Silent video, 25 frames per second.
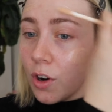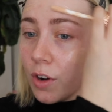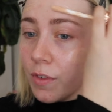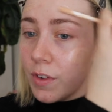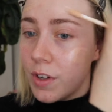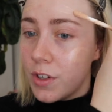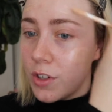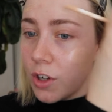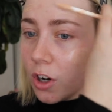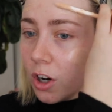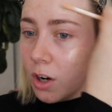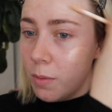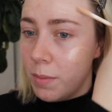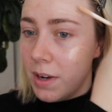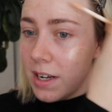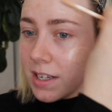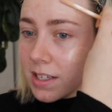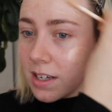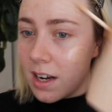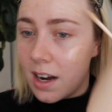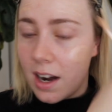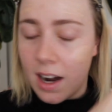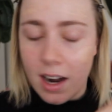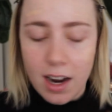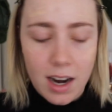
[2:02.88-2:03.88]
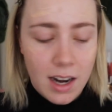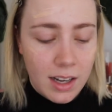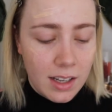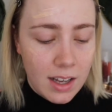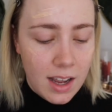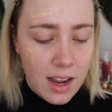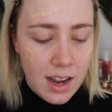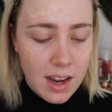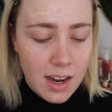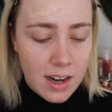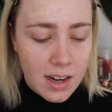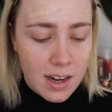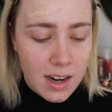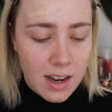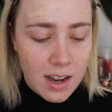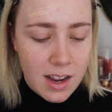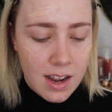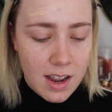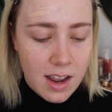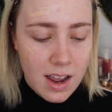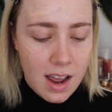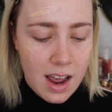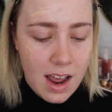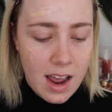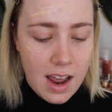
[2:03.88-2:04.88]
over top as a highlight,
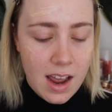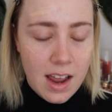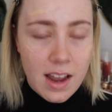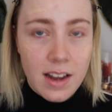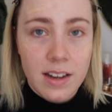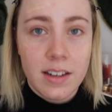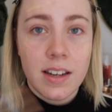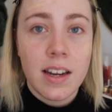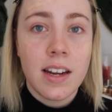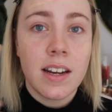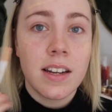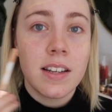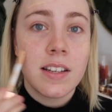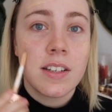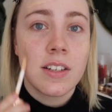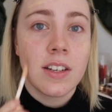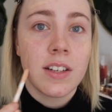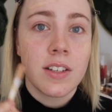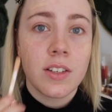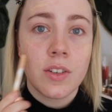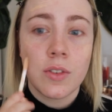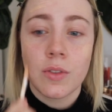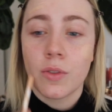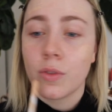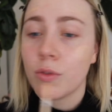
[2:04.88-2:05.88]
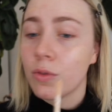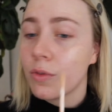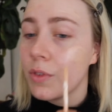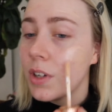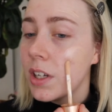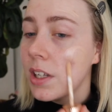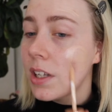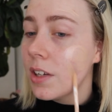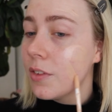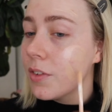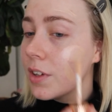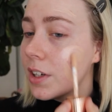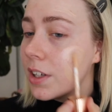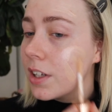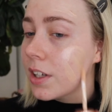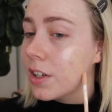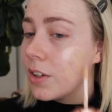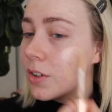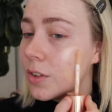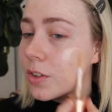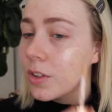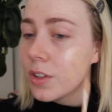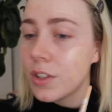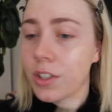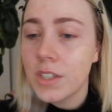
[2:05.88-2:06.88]
and it is just really
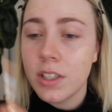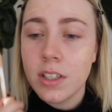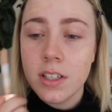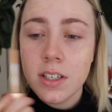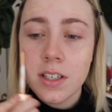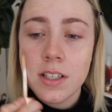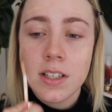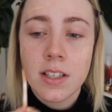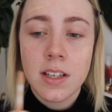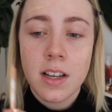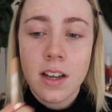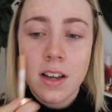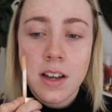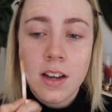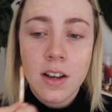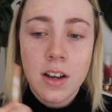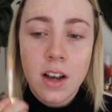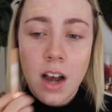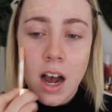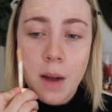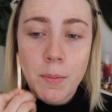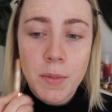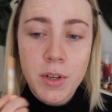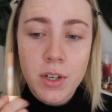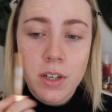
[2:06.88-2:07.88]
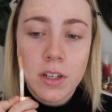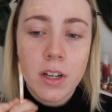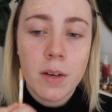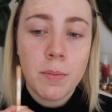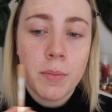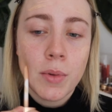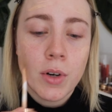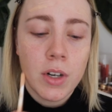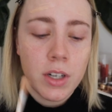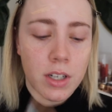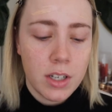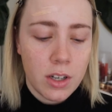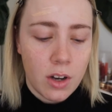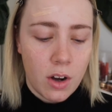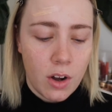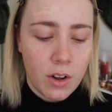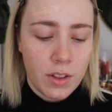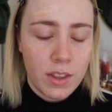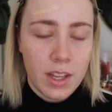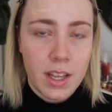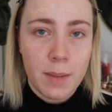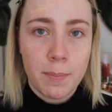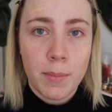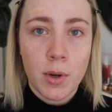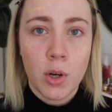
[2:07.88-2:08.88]
gorgeous. I'm just going to put it
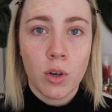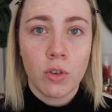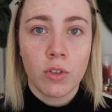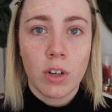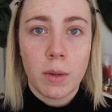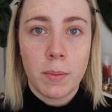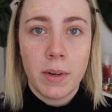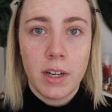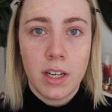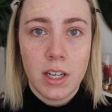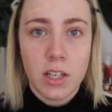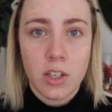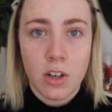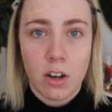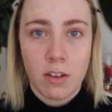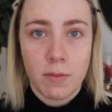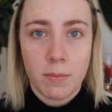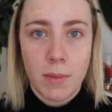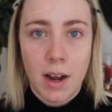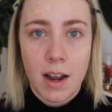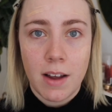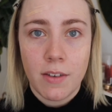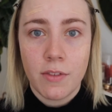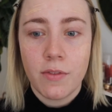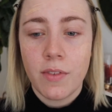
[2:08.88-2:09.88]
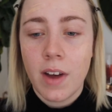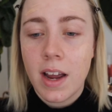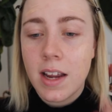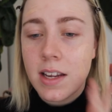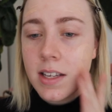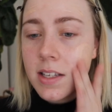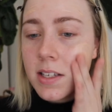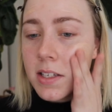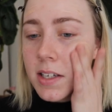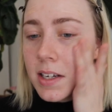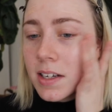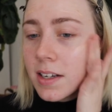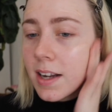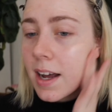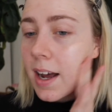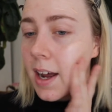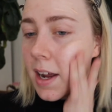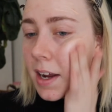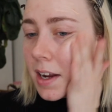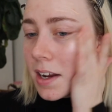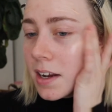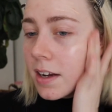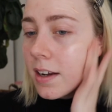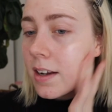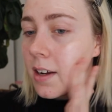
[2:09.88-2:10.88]
on the perimeters of my face
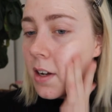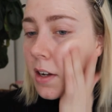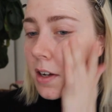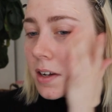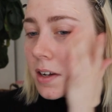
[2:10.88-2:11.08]
today,